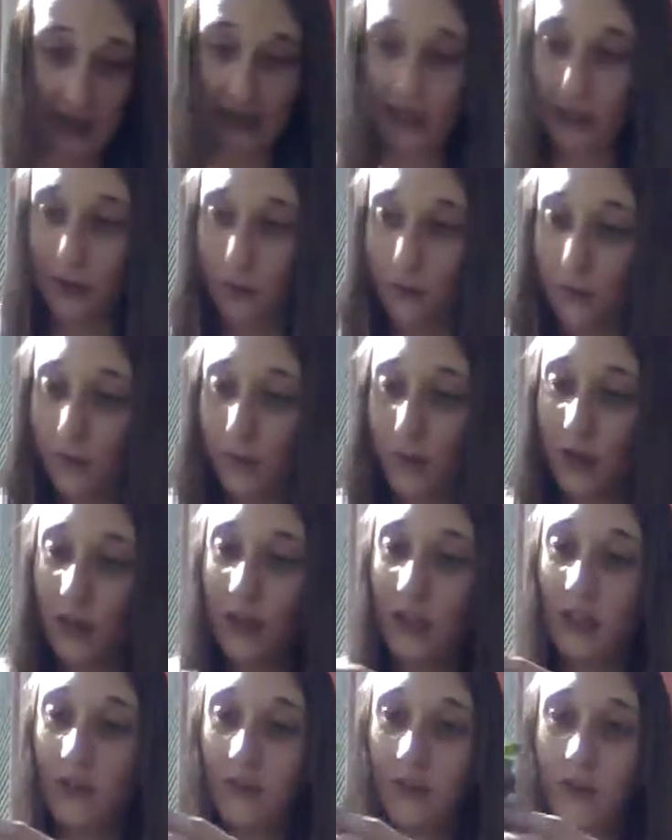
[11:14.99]
I got one more
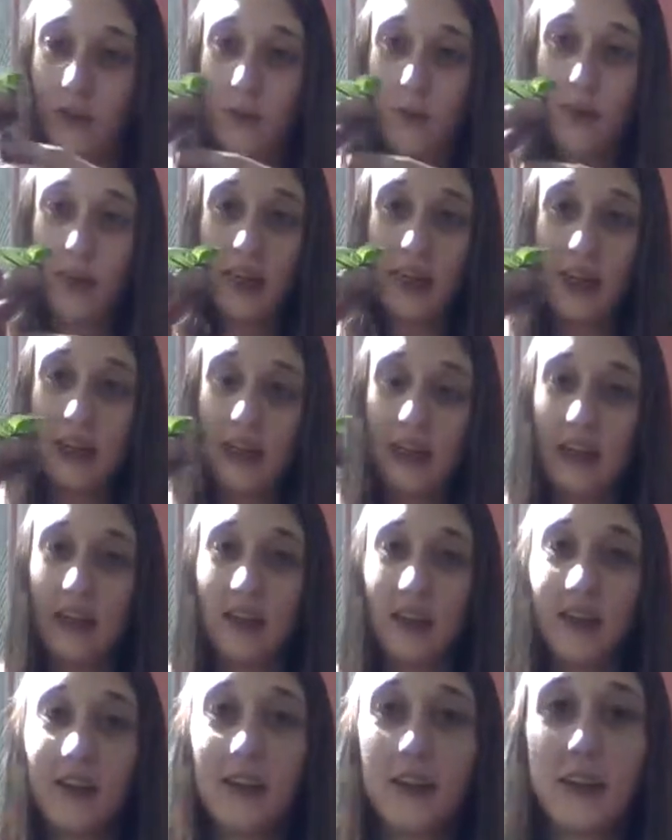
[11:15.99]
cute little plant
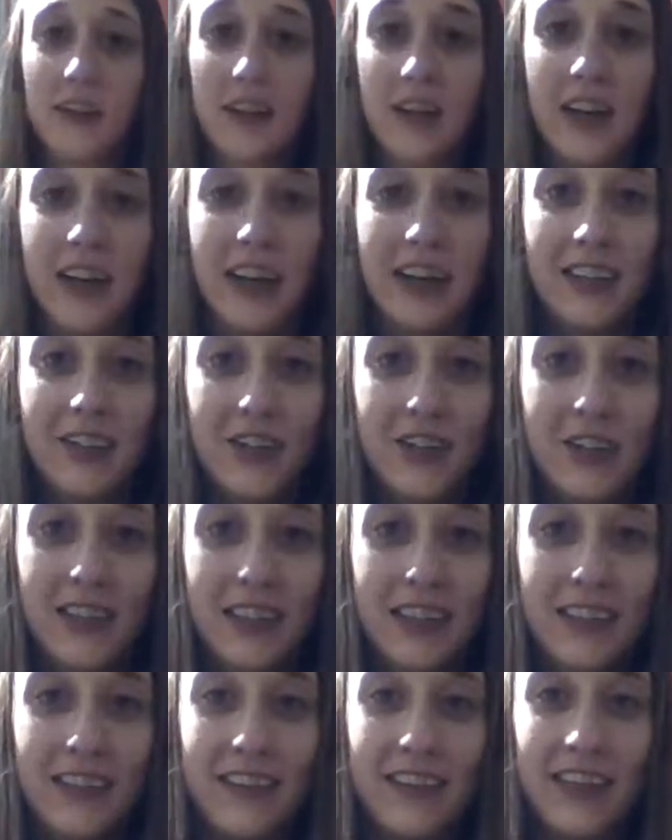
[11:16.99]
here, as you
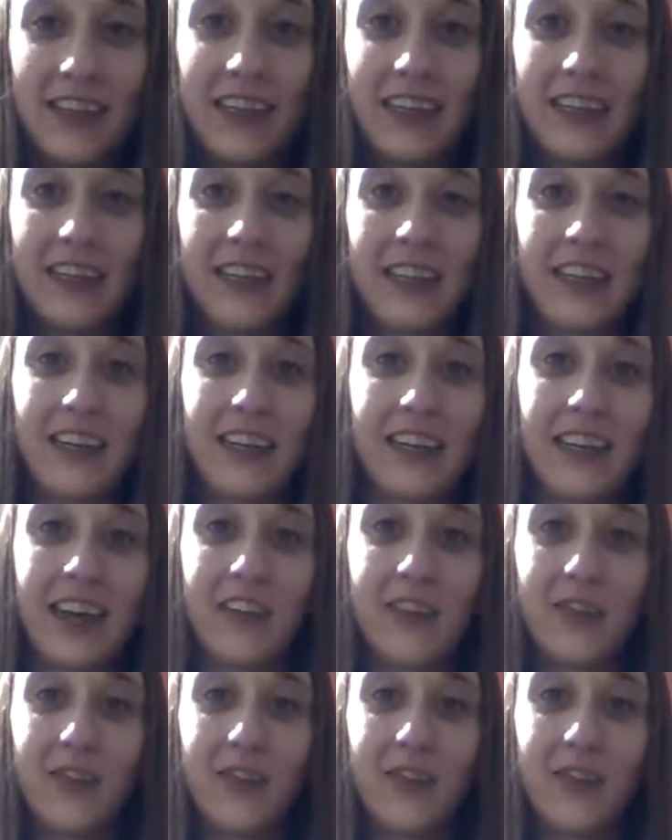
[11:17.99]
can see, and I got the